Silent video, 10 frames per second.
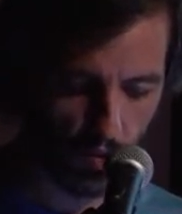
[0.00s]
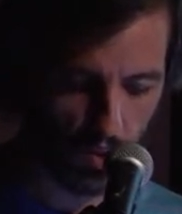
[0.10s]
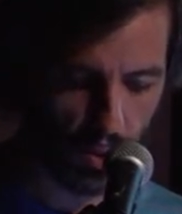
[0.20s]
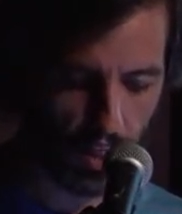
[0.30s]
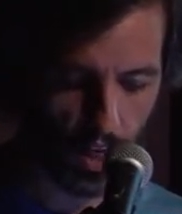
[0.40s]

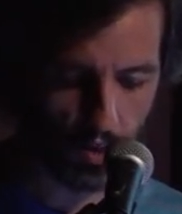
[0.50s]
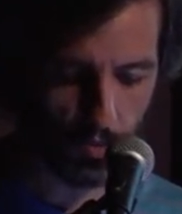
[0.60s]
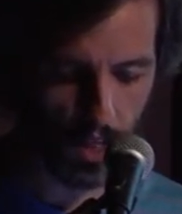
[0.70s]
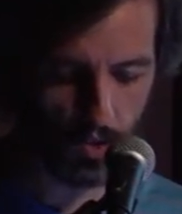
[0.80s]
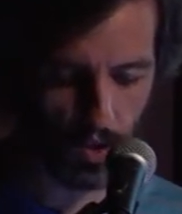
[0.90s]
When he gets
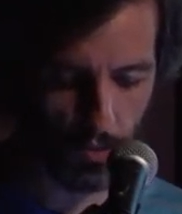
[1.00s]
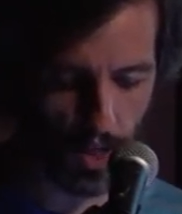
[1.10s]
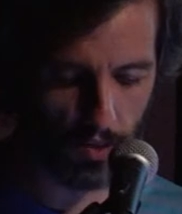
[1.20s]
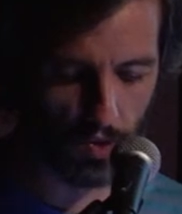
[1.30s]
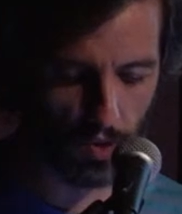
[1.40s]
back to the
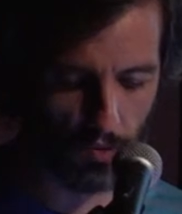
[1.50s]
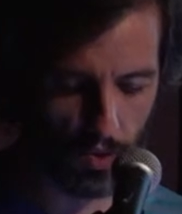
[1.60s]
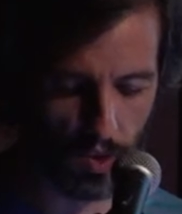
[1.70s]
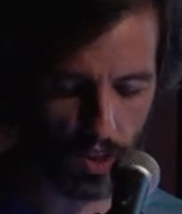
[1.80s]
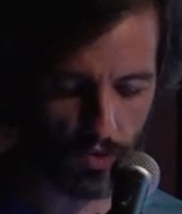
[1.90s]
bedroom,
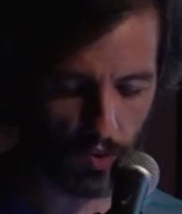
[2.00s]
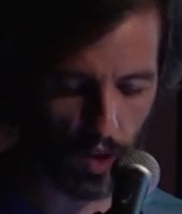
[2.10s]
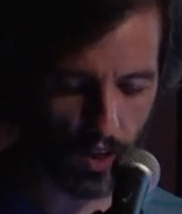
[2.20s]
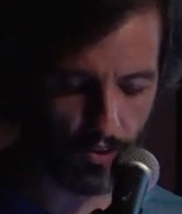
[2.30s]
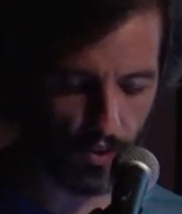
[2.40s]
he receives
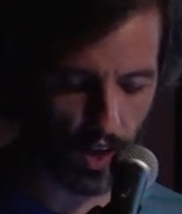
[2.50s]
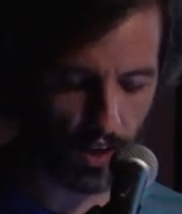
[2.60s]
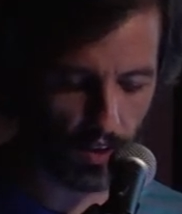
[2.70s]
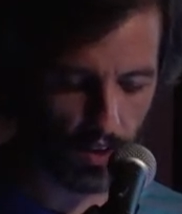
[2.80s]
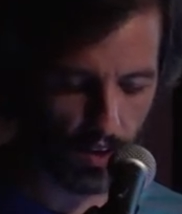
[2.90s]
quite a
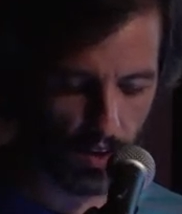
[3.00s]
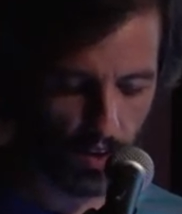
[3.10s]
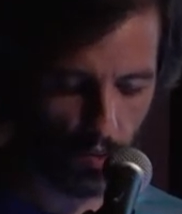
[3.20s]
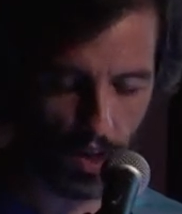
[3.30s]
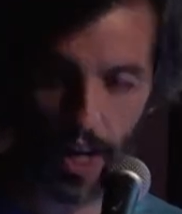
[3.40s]
fright.
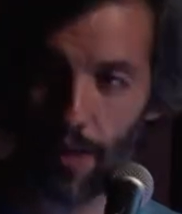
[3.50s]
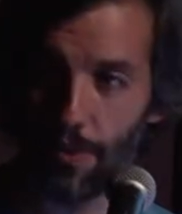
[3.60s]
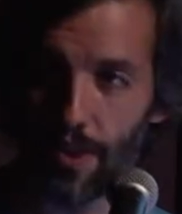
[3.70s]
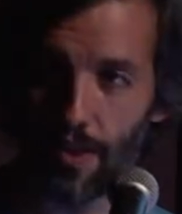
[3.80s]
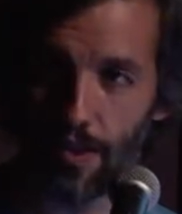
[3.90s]
What
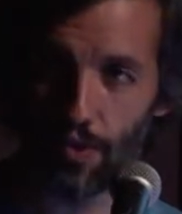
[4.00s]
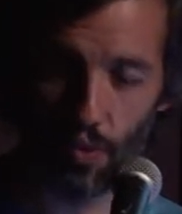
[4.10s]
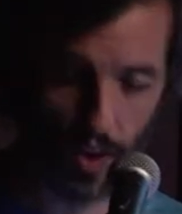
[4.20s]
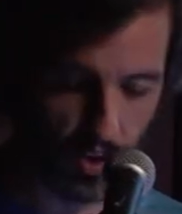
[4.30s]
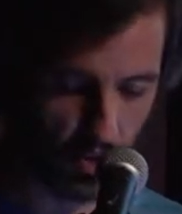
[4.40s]
happened?
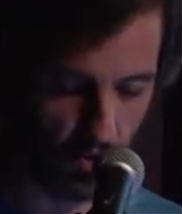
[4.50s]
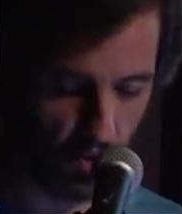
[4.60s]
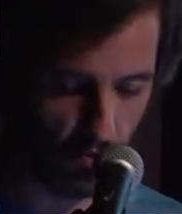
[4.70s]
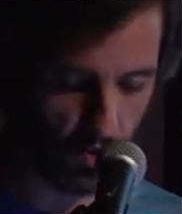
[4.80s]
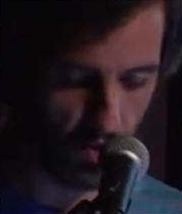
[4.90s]
Joanna
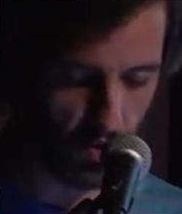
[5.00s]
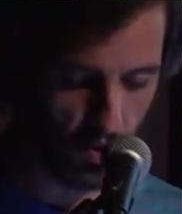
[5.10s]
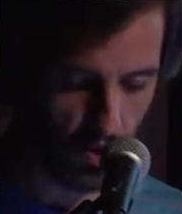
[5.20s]
screams.